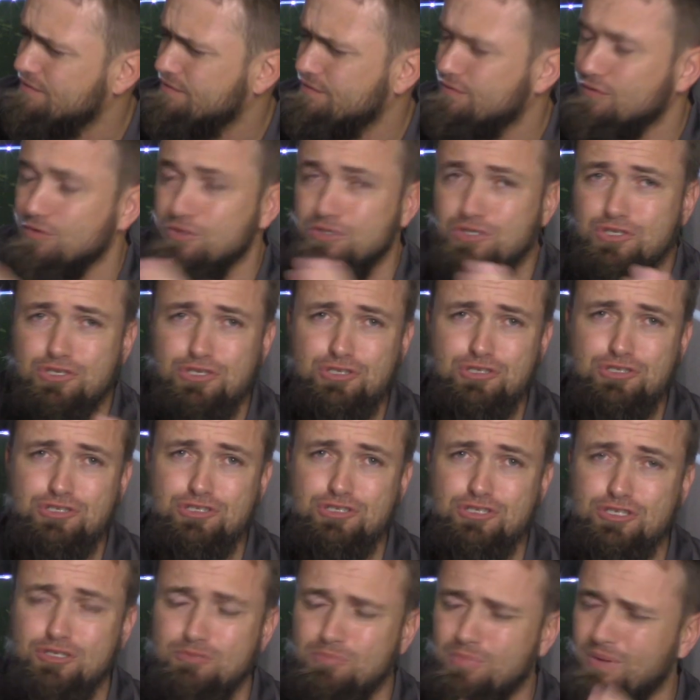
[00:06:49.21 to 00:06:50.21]
For
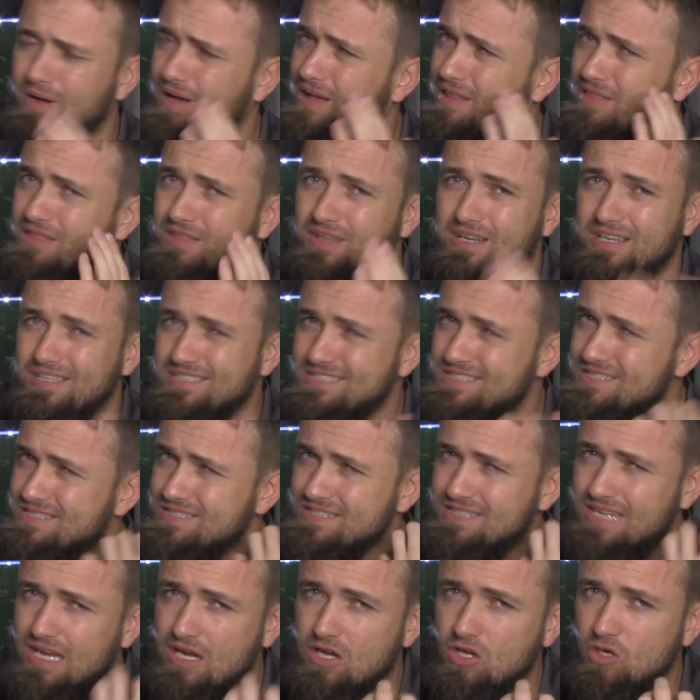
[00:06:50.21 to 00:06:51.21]
YouTube, I think
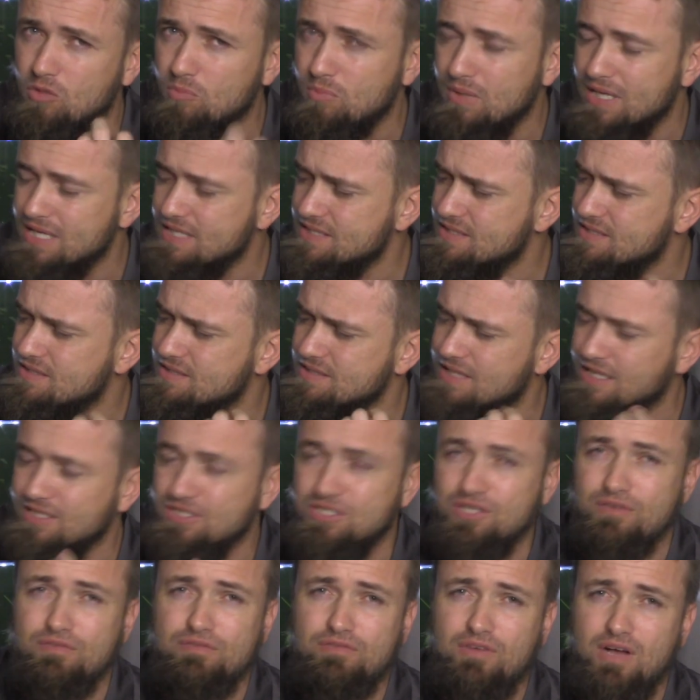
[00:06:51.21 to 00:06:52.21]
sound plays
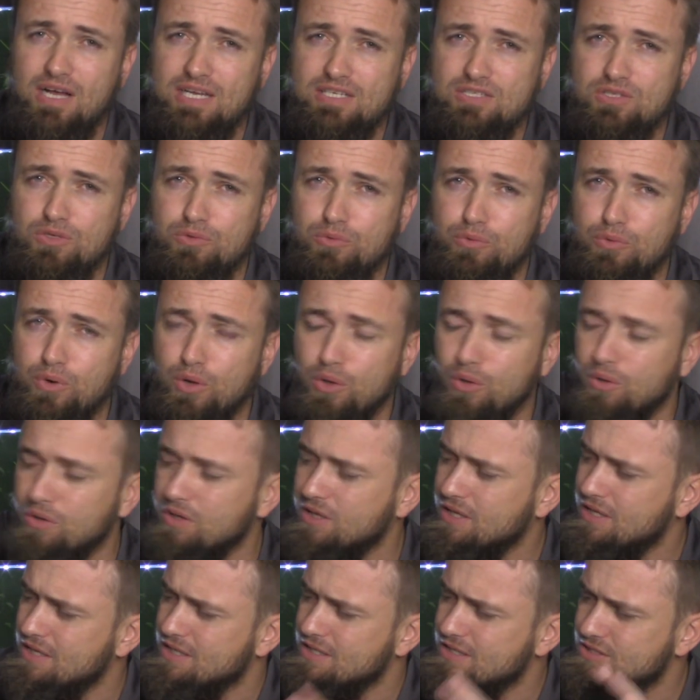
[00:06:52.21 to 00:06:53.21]
such a vital role.
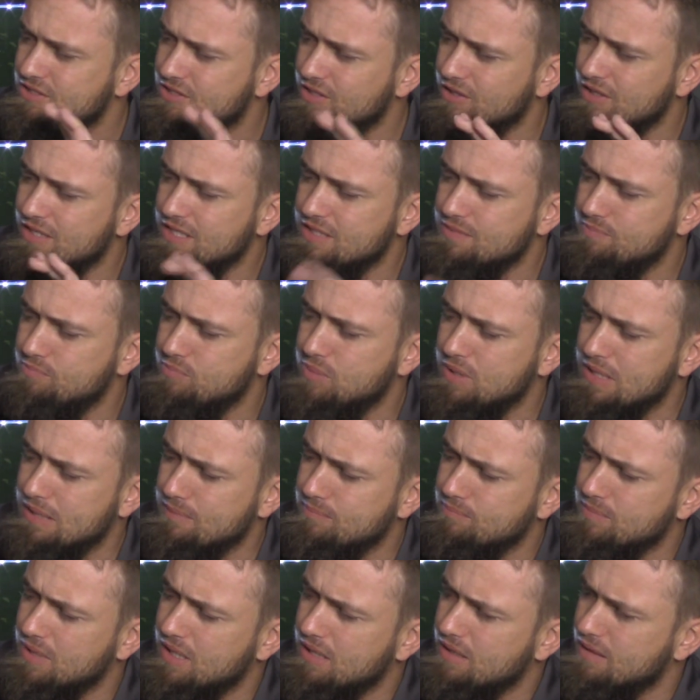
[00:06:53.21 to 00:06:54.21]
So let's
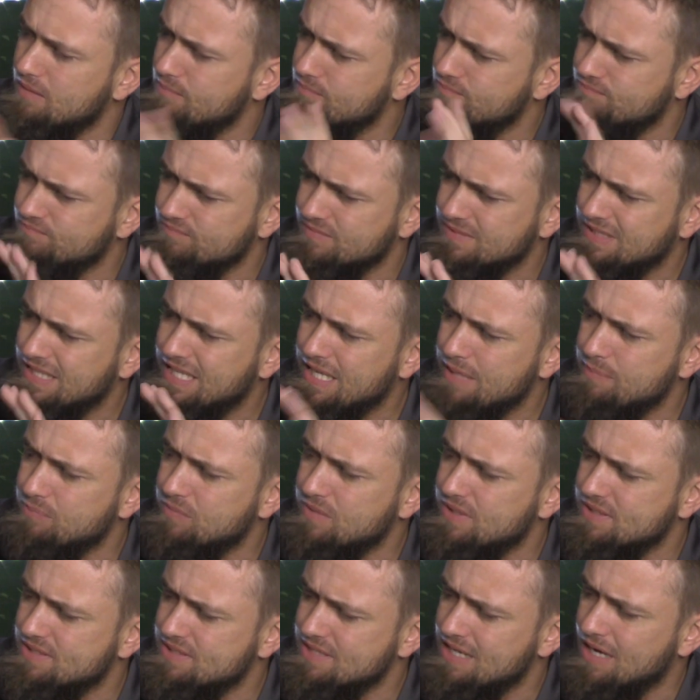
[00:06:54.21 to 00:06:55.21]
keep
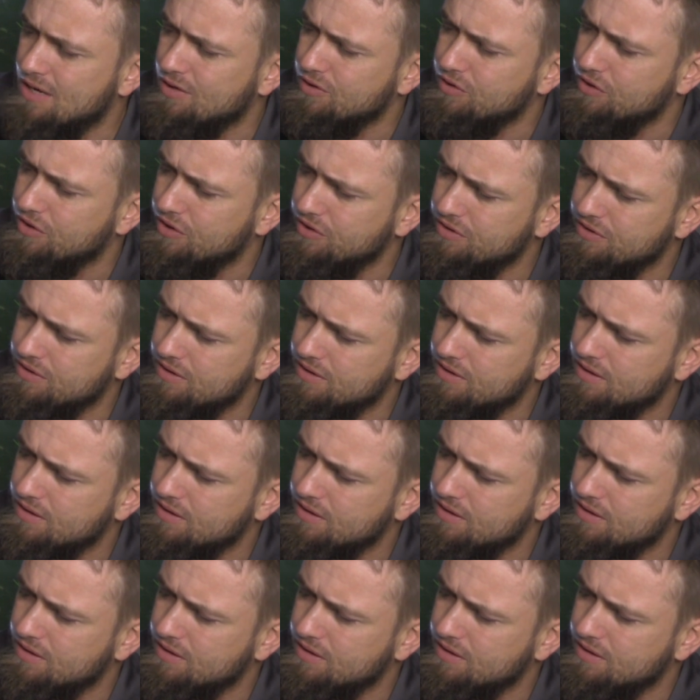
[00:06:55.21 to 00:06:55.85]
the sound on.